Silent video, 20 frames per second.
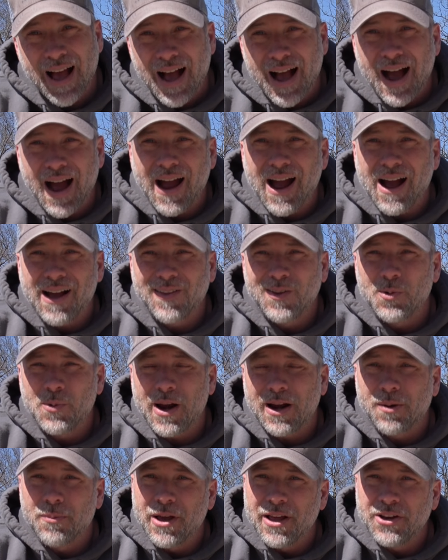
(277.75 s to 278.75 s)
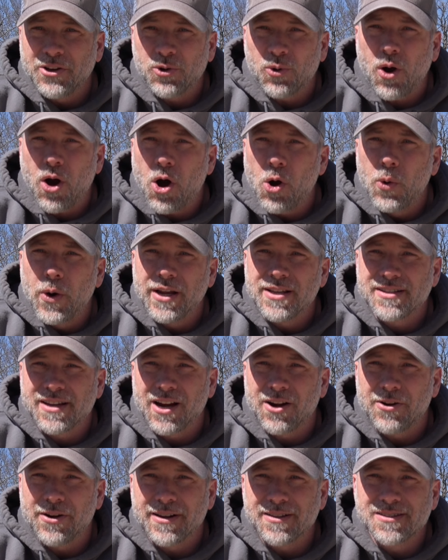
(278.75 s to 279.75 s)
I highly recommend you're always
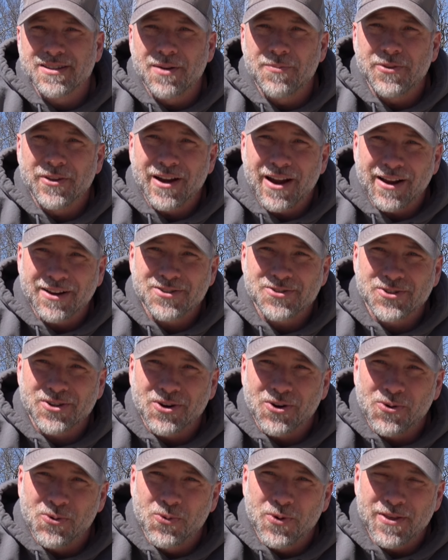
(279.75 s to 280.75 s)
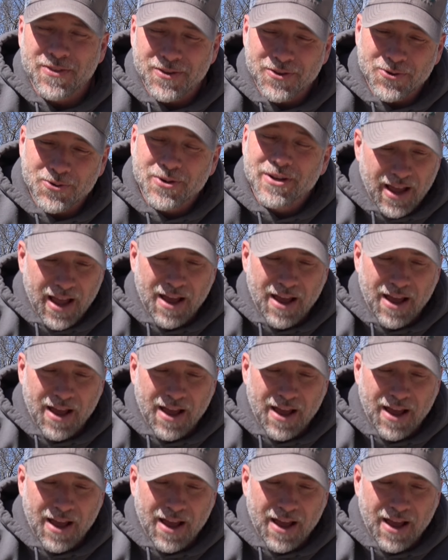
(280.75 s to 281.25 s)
carrying something extra with you.